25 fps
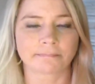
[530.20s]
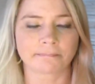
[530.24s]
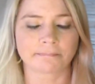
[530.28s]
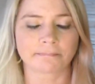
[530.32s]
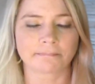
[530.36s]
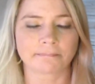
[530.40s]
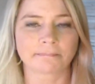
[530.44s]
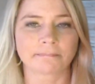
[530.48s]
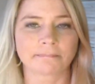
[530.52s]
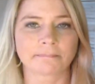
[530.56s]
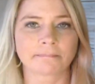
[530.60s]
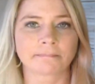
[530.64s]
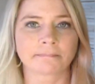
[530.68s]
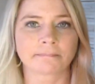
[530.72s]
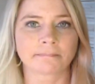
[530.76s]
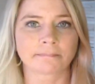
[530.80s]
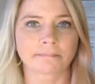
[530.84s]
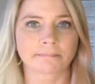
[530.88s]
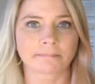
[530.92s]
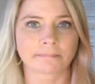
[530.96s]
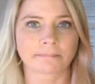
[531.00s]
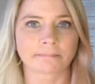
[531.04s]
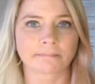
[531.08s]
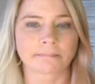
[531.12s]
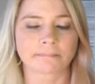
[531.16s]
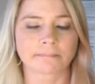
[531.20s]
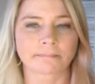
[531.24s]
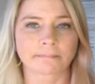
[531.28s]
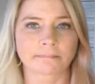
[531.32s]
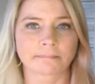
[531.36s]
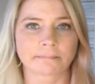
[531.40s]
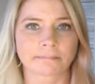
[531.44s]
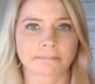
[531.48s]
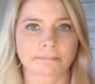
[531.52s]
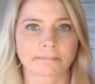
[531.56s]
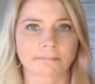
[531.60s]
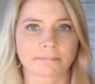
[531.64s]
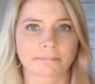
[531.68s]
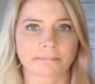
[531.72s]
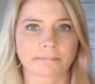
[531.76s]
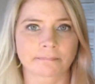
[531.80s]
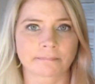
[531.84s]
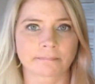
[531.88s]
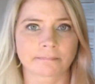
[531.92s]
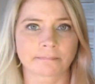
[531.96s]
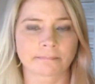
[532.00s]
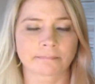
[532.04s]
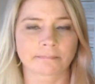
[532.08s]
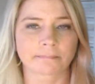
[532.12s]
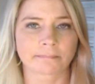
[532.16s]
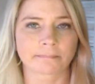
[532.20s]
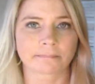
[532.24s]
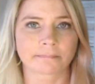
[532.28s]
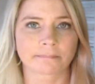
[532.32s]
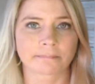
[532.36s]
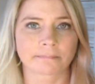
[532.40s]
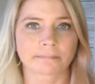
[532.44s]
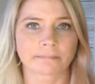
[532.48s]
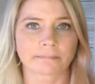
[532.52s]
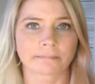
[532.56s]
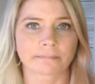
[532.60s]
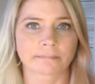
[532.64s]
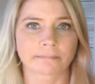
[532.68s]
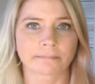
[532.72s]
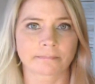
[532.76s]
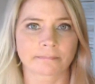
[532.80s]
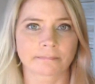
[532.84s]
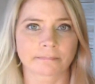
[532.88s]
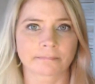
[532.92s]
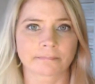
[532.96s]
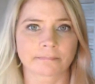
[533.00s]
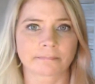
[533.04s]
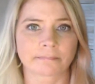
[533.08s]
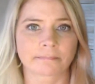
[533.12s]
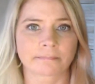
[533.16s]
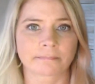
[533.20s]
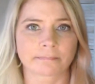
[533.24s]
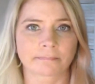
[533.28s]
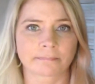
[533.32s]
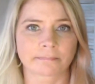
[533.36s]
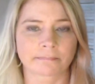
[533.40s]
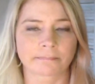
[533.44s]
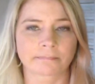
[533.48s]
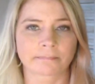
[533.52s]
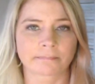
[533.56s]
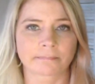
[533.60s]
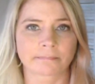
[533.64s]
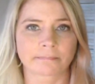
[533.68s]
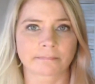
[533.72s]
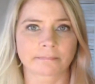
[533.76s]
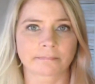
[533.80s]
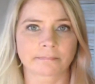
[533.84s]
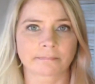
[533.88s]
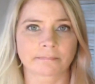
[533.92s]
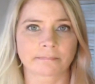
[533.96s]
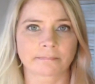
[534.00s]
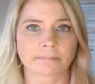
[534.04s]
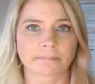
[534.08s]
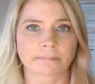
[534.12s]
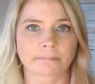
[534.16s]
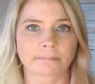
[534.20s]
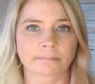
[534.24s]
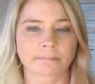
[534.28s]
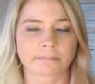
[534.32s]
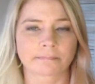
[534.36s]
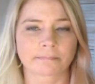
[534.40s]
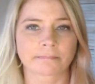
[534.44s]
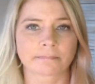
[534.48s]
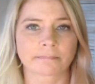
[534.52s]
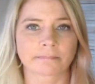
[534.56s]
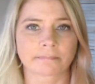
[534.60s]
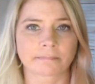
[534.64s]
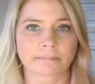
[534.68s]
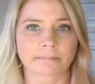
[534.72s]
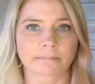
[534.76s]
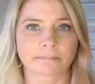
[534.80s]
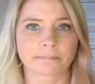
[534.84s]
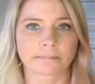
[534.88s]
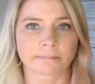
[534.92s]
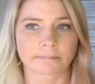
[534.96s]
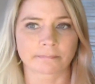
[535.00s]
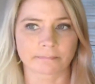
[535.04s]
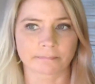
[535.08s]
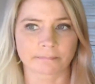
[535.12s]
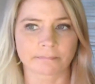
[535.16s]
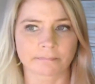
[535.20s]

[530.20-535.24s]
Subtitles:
[no speech]